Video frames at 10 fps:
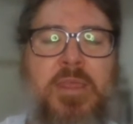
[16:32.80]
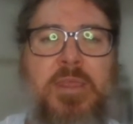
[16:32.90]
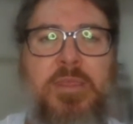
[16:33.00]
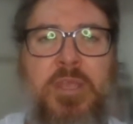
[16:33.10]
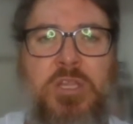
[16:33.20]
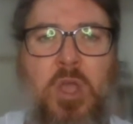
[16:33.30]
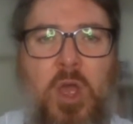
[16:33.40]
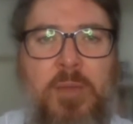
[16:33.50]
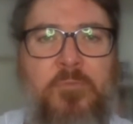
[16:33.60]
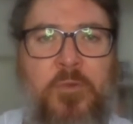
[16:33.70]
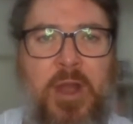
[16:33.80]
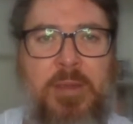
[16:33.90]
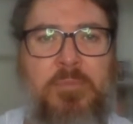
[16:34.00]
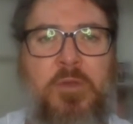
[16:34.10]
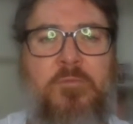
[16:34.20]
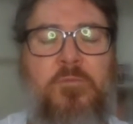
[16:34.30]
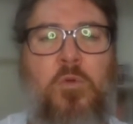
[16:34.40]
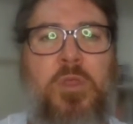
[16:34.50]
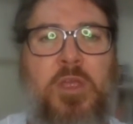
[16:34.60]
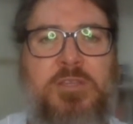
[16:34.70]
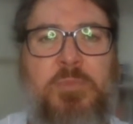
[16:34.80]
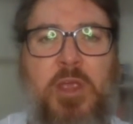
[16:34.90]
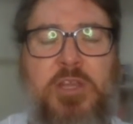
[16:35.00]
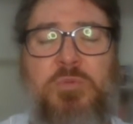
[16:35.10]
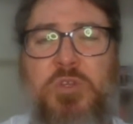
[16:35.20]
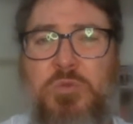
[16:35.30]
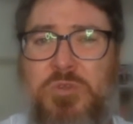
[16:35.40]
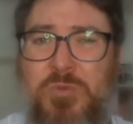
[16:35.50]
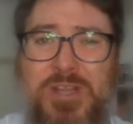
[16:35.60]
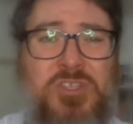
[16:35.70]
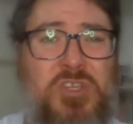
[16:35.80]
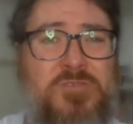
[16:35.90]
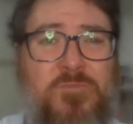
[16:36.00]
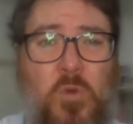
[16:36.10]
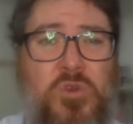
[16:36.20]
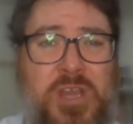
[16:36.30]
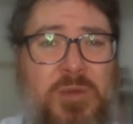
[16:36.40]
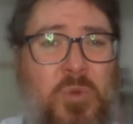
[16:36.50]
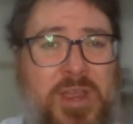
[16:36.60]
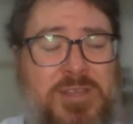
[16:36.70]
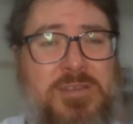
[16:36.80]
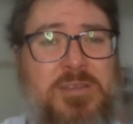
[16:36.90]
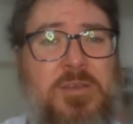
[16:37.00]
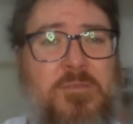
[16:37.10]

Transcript: the time frame for those blokes, which was once just 14 weeks